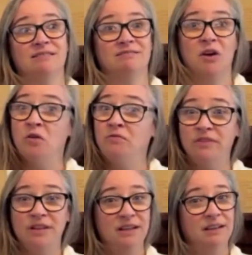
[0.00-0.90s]

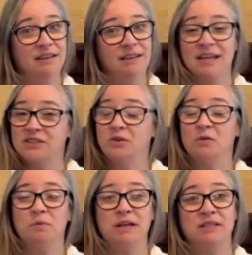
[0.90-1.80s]
hopefully get to a
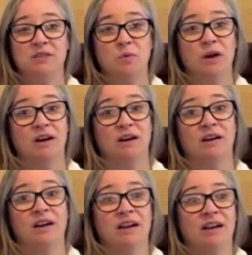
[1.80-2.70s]
place
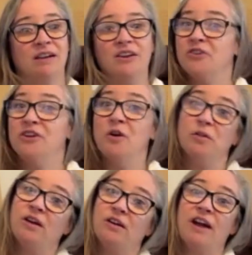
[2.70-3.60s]
where you're no
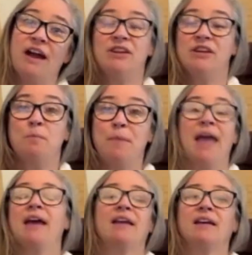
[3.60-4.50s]
longer having to
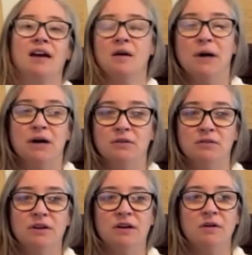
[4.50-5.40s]
panic
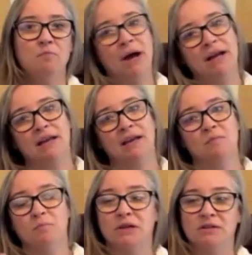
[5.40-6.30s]
about money
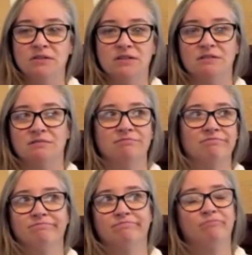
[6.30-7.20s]
and bills and
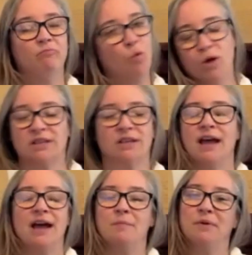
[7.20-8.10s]
what's going to
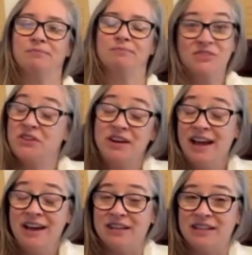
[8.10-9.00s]
happen. So there you
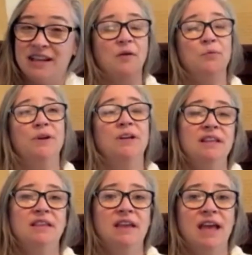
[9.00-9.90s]
have it. I really
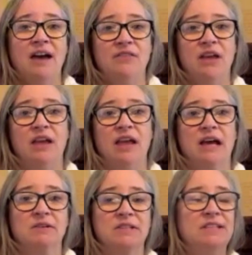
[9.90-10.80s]
think having
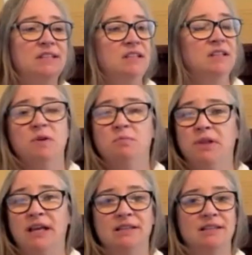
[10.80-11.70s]
a system in
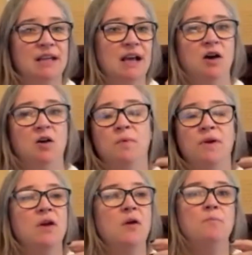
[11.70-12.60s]
place to help
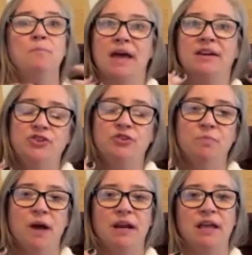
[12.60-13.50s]
manage your
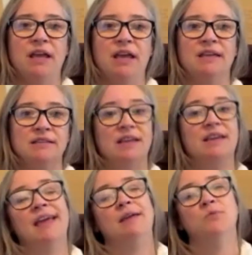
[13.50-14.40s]
money is a
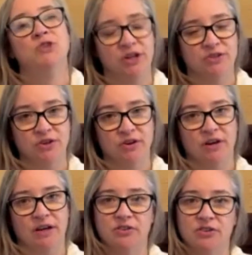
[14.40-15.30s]
game changer
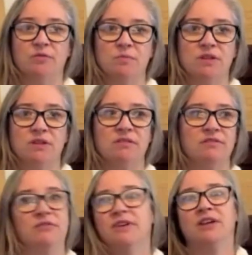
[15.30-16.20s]
in terms
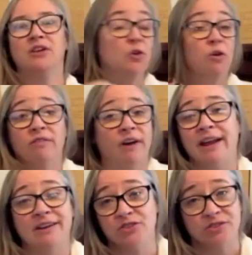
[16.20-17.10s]
of your
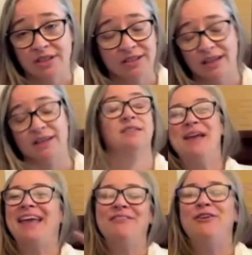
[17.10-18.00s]
financial success.
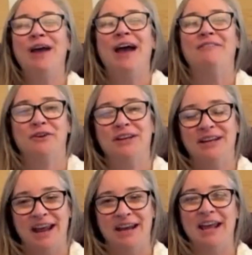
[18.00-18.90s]
If you ever need
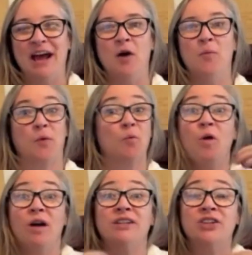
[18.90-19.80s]
any help or
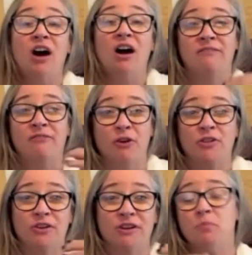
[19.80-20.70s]
want to talk
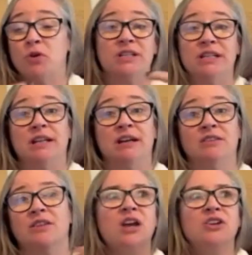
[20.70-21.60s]
further in more
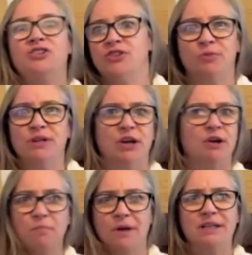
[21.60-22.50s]
details, just reach
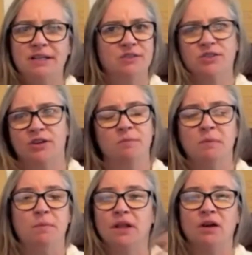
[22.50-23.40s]
out. My details are going to be
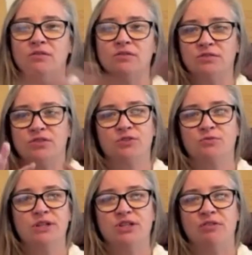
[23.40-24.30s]
below. So just
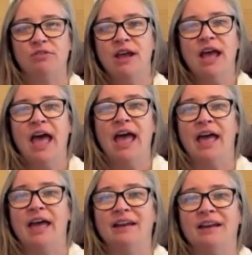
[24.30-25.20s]
reach out
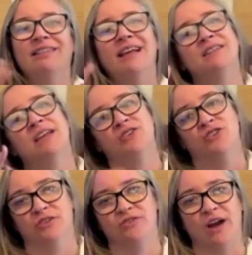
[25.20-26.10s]
and let's get you
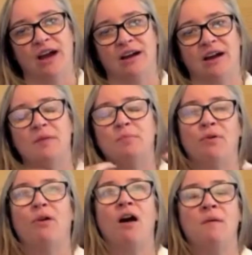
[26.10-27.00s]
on track. I
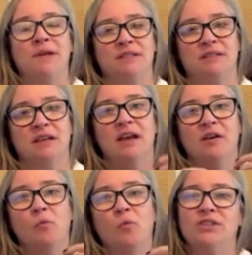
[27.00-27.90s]
promise
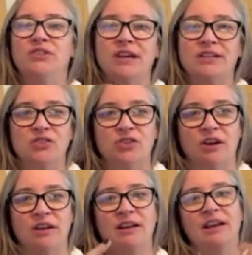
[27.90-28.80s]
once you get
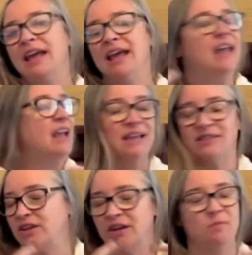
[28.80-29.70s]
started, it's
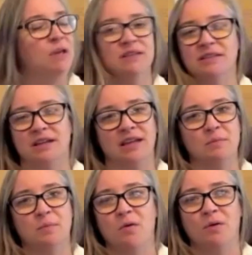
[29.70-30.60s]
going to be easy to
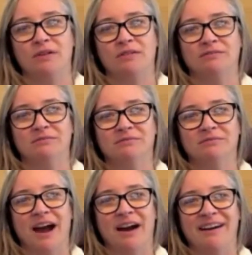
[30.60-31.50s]
keep going.
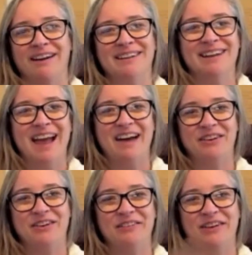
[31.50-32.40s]
All right. Have a great